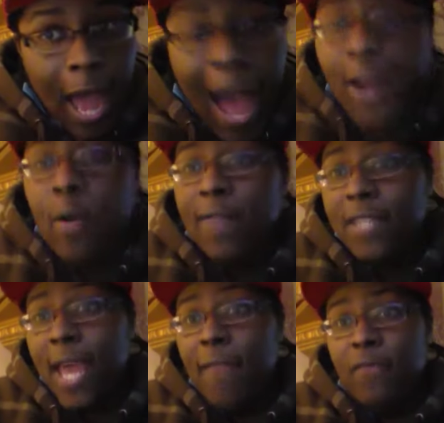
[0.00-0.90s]
I don't have
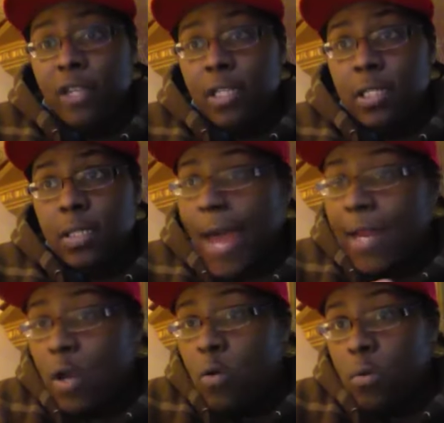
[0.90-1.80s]
time for this. I
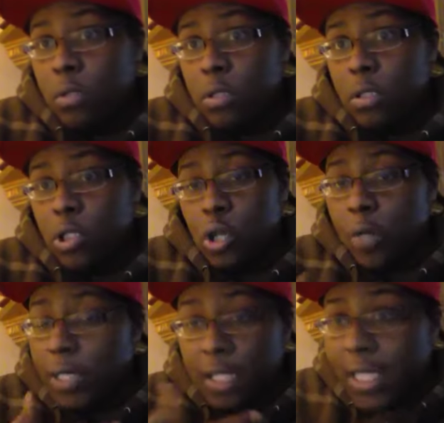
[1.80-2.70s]
don't. You
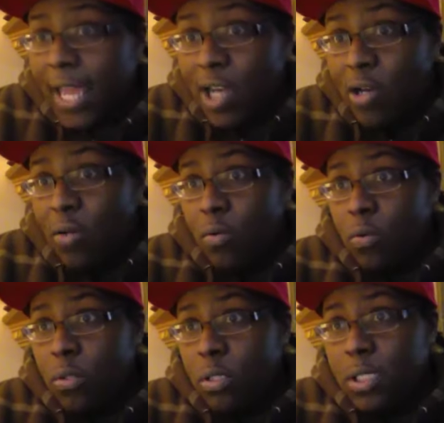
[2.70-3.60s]
know, this ain't cool.
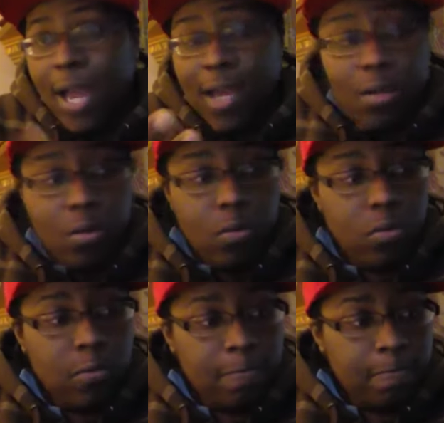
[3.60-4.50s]
It's not cool.
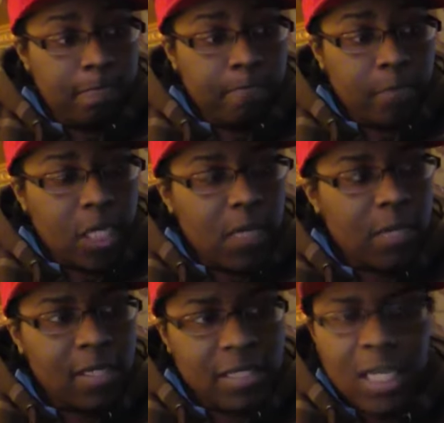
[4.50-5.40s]
And I'm
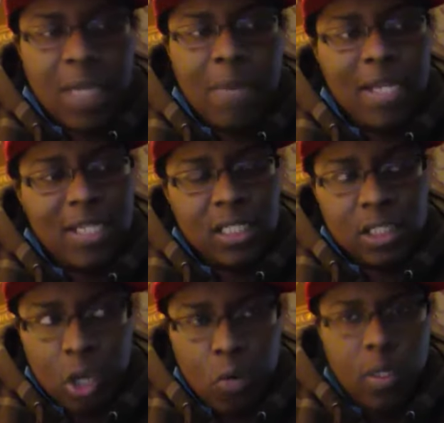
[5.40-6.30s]
like, damn, I just
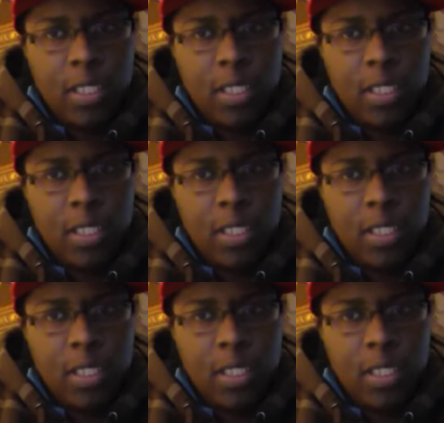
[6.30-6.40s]
know it.